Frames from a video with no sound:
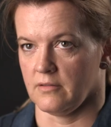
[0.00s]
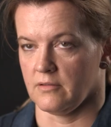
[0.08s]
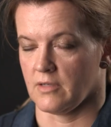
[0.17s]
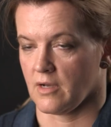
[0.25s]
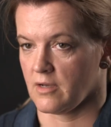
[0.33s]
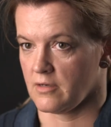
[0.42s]
You're
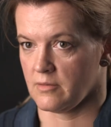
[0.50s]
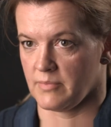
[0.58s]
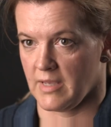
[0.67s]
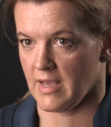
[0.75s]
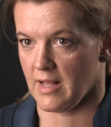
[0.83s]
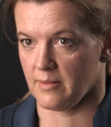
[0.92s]
not gonna
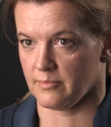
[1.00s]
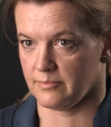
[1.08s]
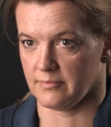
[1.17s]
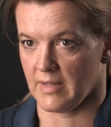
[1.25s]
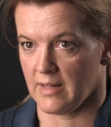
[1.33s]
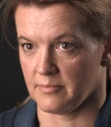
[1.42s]
be help
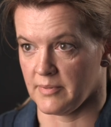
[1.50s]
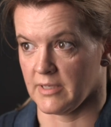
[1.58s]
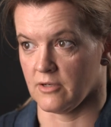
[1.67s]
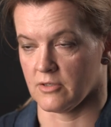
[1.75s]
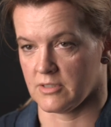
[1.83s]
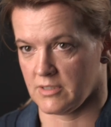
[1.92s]
helping
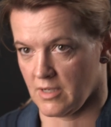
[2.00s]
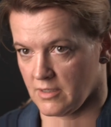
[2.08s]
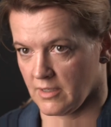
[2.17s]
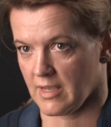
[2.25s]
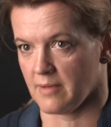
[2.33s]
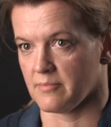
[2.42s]
your
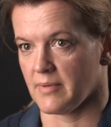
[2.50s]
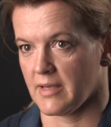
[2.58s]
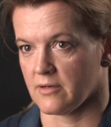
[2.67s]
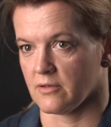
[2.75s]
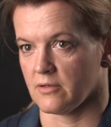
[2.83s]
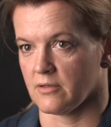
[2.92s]
son get
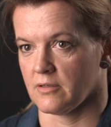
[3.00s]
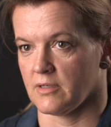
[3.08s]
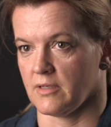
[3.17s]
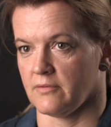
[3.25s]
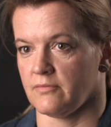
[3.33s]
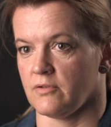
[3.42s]
better
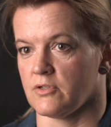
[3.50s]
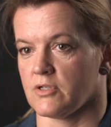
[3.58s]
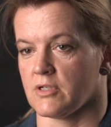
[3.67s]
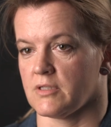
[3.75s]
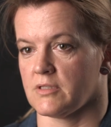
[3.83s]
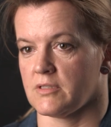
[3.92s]
if you're
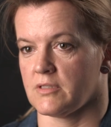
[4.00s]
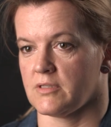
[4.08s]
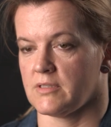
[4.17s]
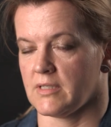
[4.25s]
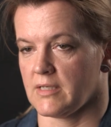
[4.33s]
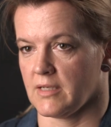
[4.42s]
just
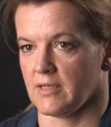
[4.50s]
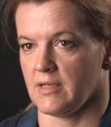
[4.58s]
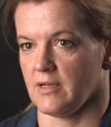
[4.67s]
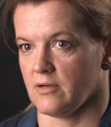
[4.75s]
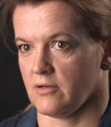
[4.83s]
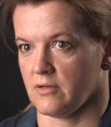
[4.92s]
sitting
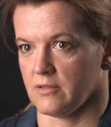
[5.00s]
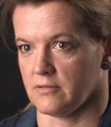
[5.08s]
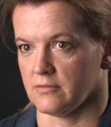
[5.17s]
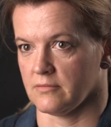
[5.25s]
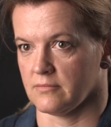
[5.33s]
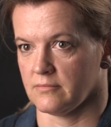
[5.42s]
here
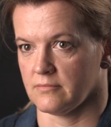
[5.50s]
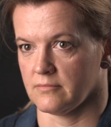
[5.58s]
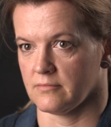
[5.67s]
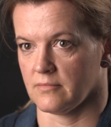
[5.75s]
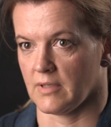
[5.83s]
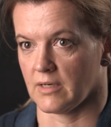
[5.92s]
and
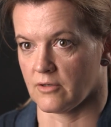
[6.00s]
and